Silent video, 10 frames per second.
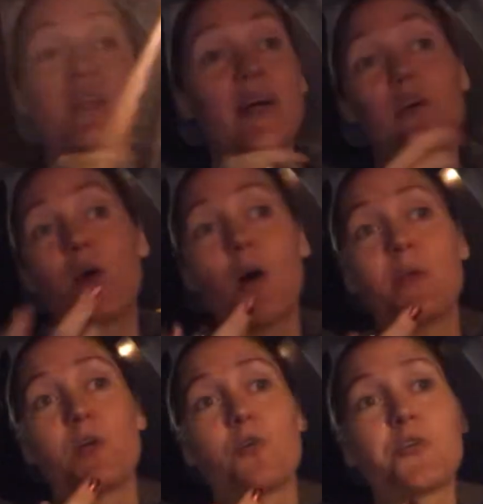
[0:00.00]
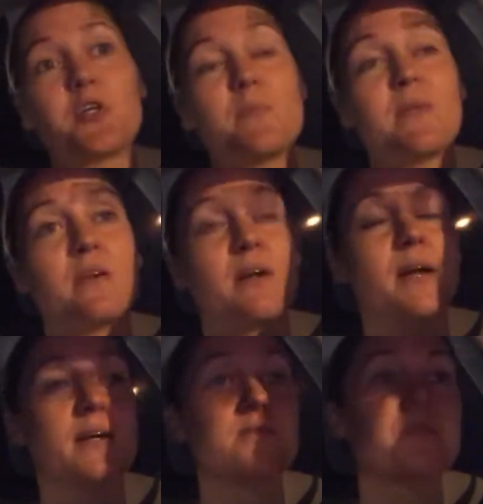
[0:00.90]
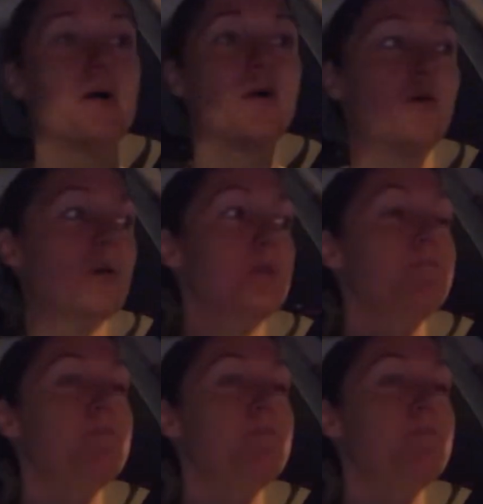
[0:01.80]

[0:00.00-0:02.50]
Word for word: and I don't know how many girls are gonna be there tonight. So,